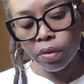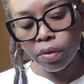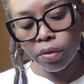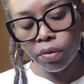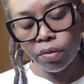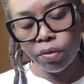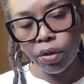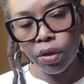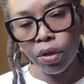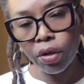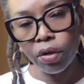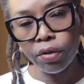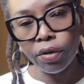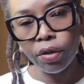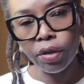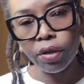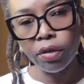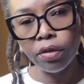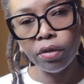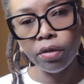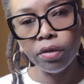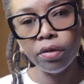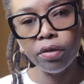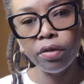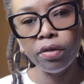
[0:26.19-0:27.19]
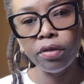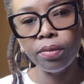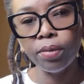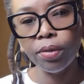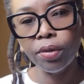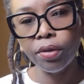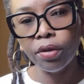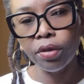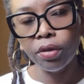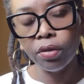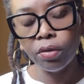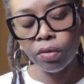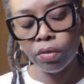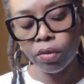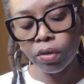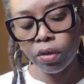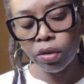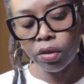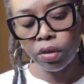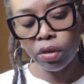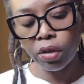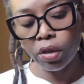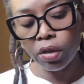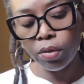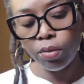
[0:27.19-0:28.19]
three oracles, spirit.
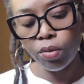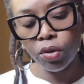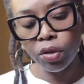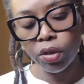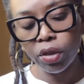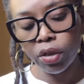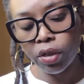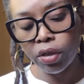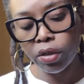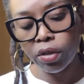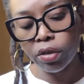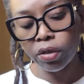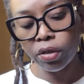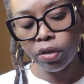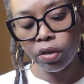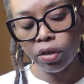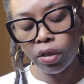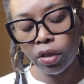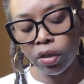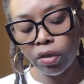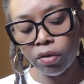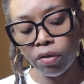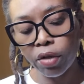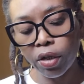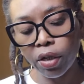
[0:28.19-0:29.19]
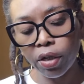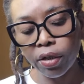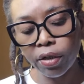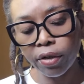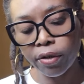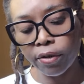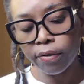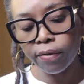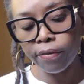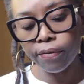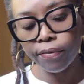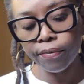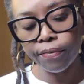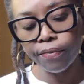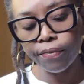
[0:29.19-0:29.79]
What's Libra need to see right now?